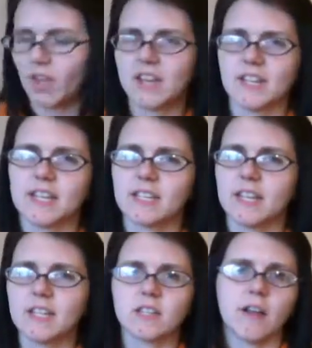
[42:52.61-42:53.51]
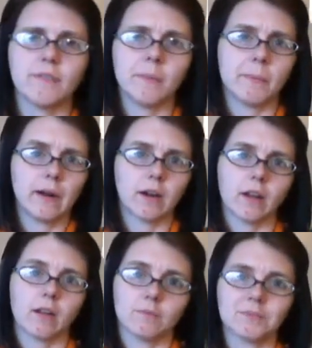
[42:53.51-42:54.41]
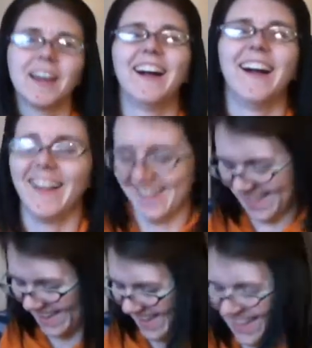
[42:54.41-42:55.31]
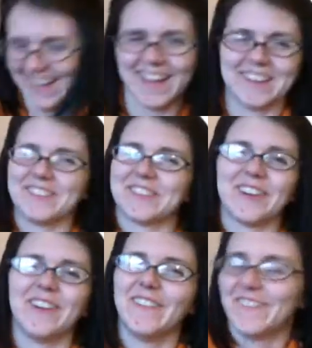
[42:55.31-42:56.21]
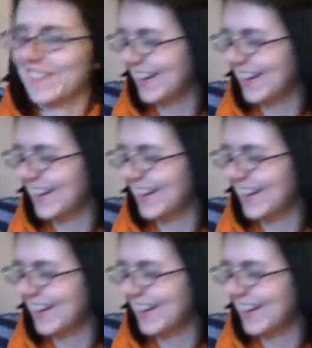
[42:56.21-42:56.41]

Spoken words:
It tastes like it's not from America. I don't know.